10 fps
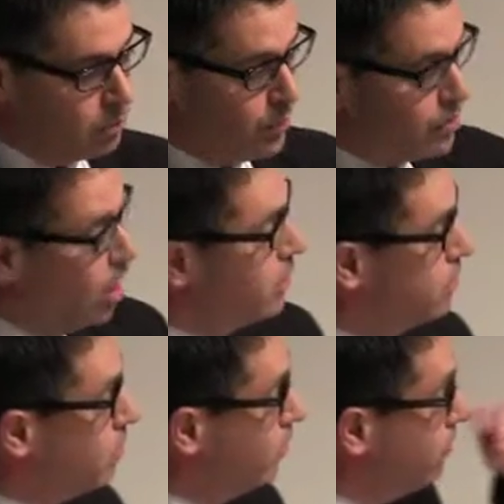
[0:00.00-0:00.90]
We've
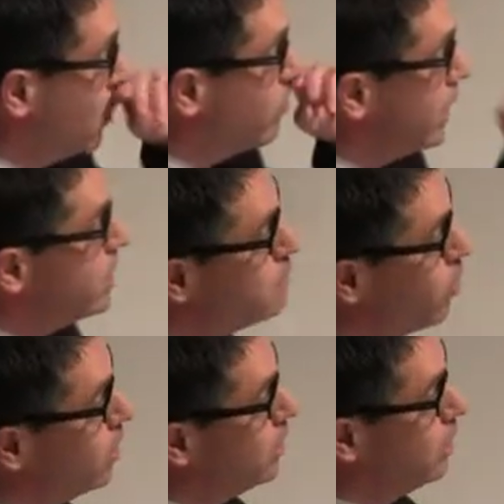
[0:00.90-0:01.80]
talked. We've already
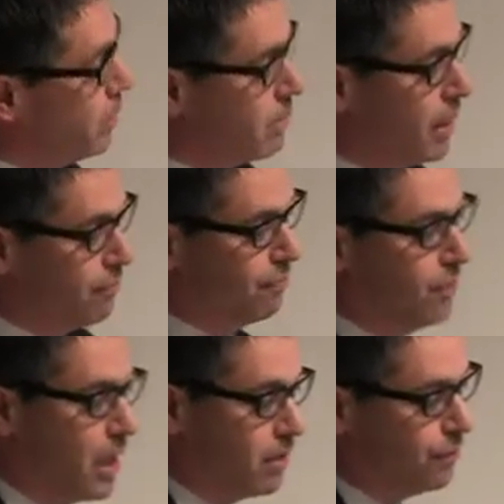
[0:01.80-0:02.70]
spoken a little bit about
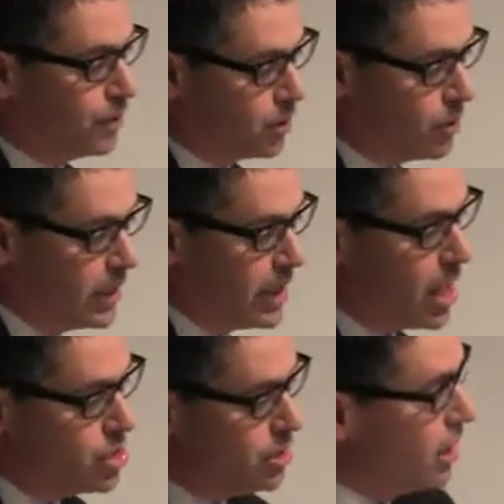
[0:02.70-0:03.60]
flood and fire
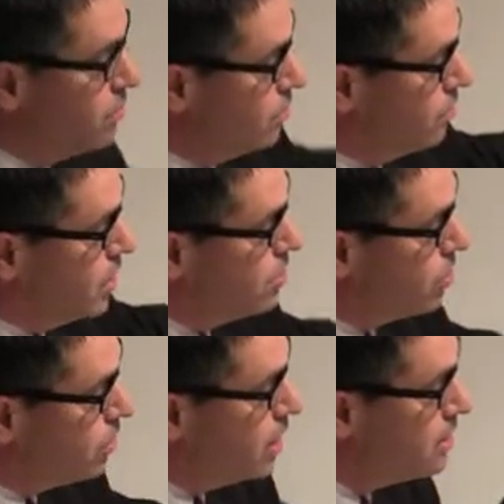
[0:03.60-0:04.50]
irrigation. As
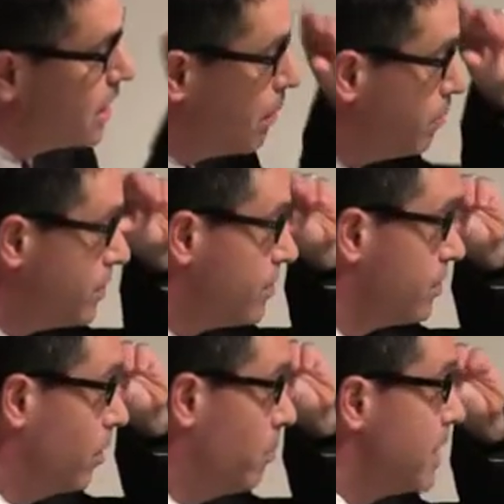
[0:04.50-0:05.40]
these are the
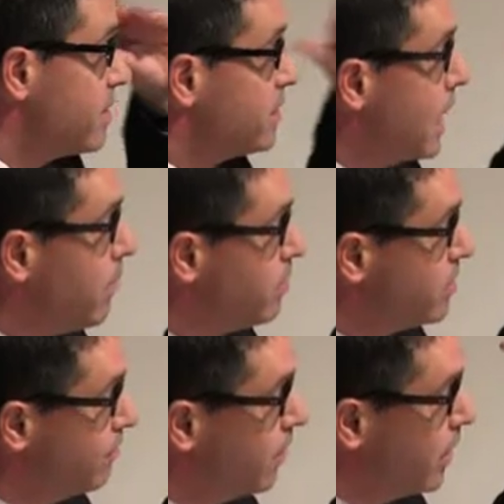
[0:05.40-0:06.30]
examples, you know, best
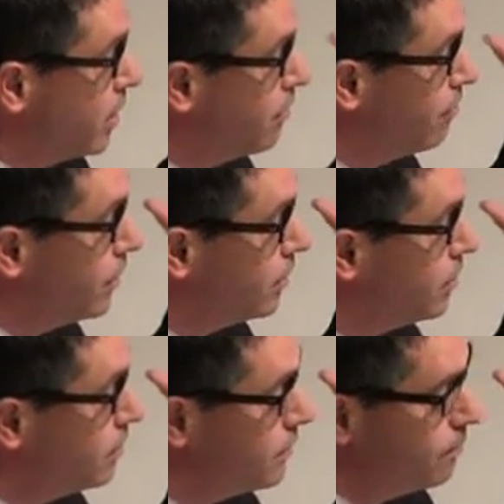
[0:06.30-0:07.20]
examples of flooding a
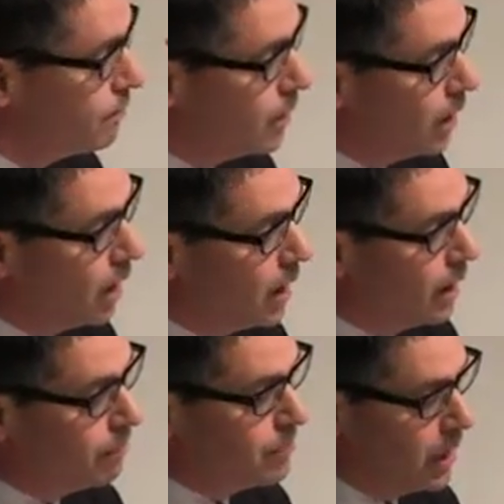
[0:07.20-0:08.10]
field
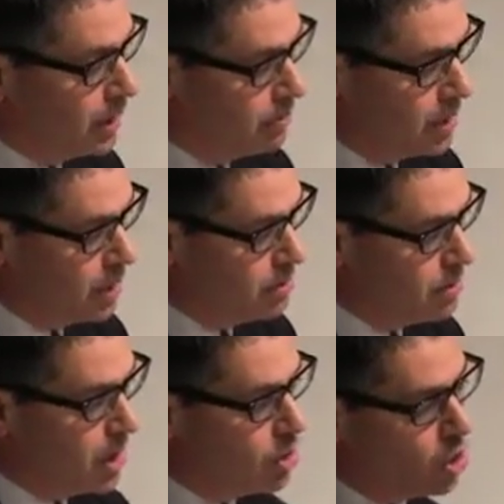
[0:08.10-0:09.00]
uh, it, it,
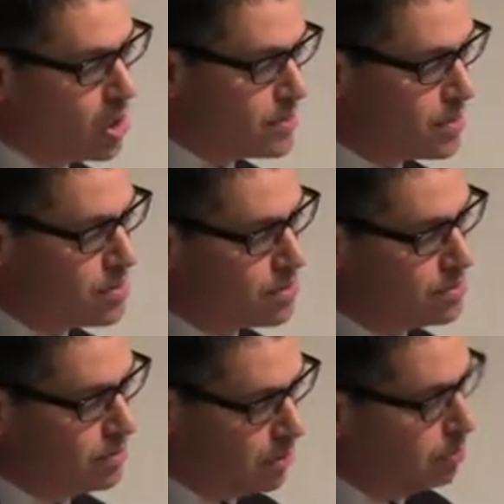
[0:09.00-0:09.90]
it
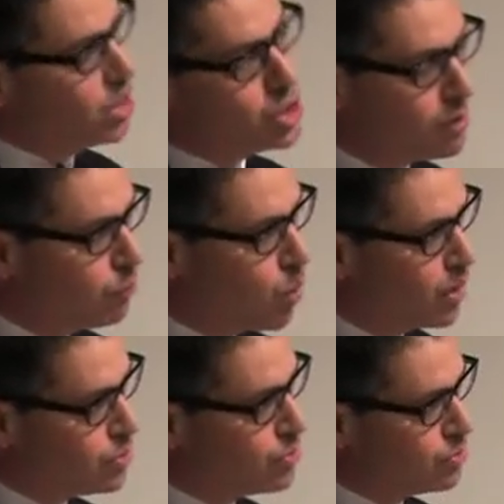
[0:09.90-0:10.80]
causes depletion of
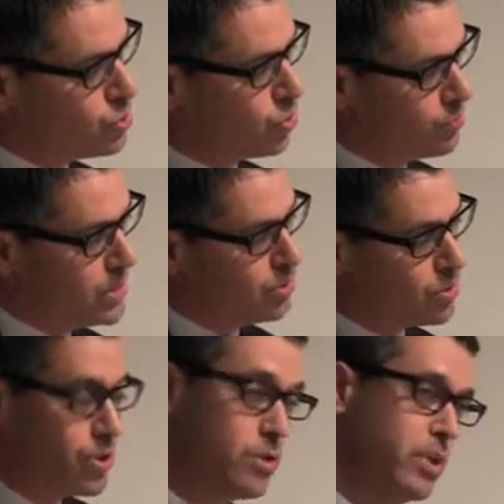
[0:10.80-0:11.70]
water so
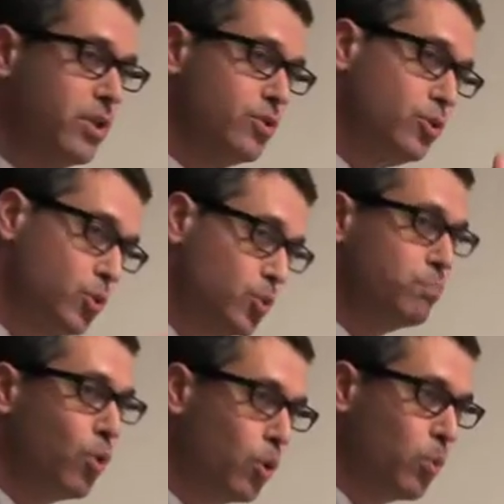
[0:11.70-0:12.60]
resources because you use
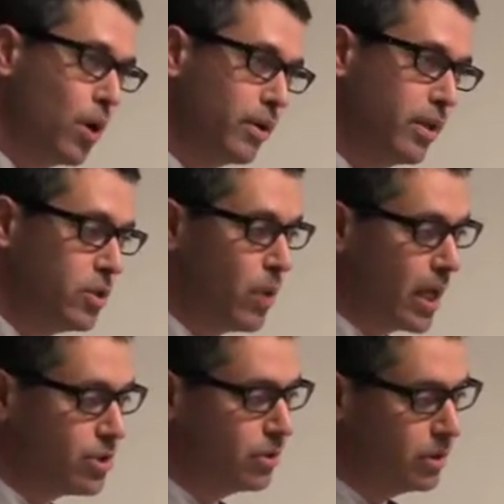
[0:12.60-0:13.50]
more water than you
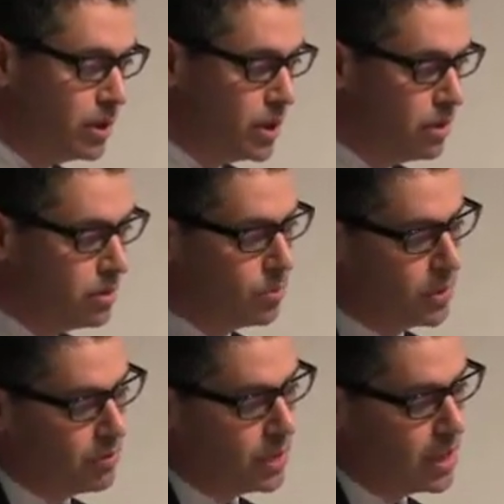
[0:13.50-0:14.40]
actually need to
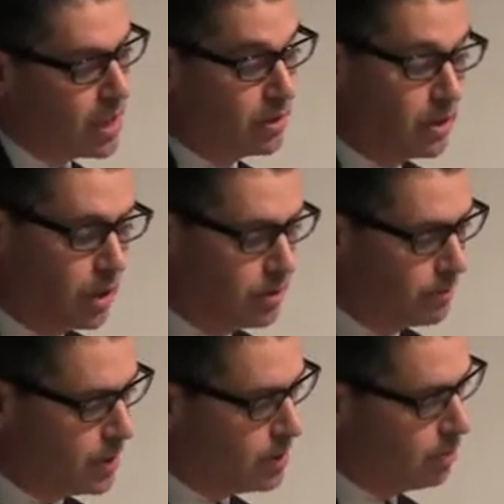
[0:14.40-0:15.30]
irrigate and
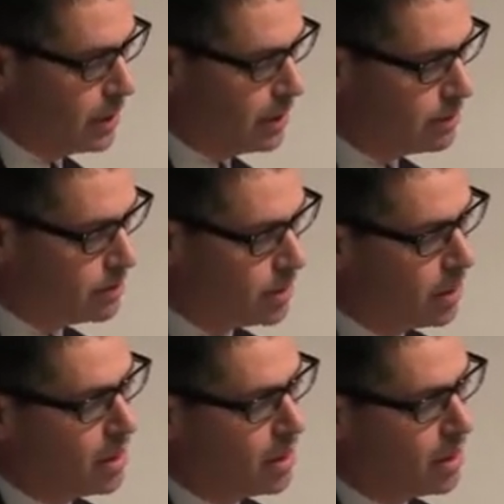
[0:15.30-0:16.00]
cultivate the plant.